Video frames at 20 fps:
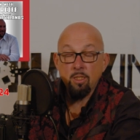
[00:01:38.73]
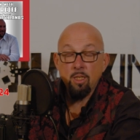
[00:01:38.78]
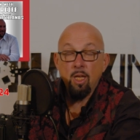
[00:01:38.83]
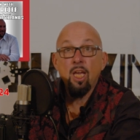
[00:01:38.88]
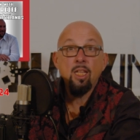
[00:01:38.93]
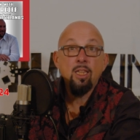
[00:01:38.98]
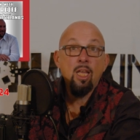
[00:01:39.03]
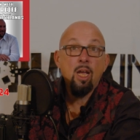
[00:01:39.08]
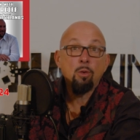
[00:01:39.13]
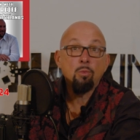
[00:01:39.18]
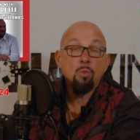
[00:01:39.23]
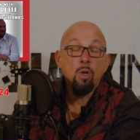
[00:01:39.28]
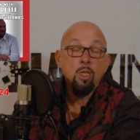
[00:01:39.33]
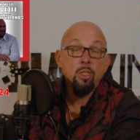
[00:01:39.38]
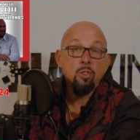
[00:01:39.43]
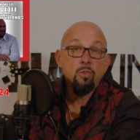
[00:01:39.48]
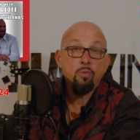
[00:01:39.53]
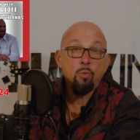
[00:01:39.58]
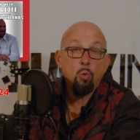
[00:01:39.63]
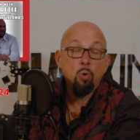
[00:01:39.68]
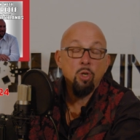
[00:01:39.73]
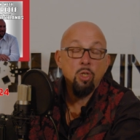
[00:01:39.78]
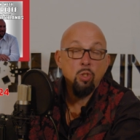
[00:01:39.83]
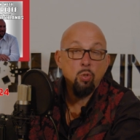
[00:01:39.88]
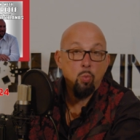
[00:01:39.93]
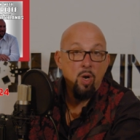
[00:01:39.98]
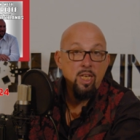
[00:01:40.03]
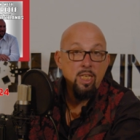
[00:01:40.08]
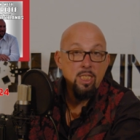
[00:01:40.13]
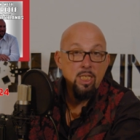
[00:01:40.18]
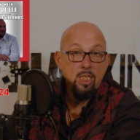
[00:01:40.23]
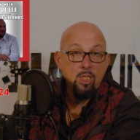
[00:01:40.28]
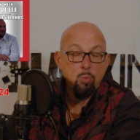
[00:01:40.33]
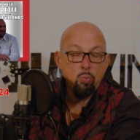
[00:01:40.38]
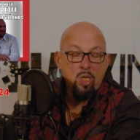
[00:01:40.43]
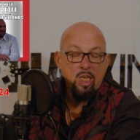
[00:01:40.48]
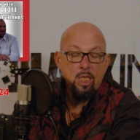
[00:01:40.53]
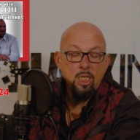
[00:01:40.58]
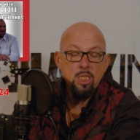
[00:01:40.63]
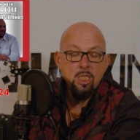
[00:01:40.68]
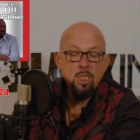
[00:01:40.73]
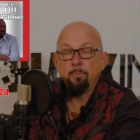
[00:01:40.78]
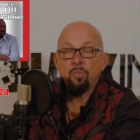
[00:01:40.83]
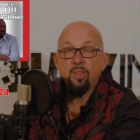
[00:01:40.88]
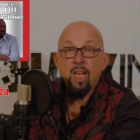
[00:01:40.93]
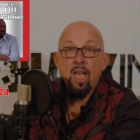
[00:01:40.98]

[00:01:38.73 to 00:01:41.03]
And that runs for 26 weeks.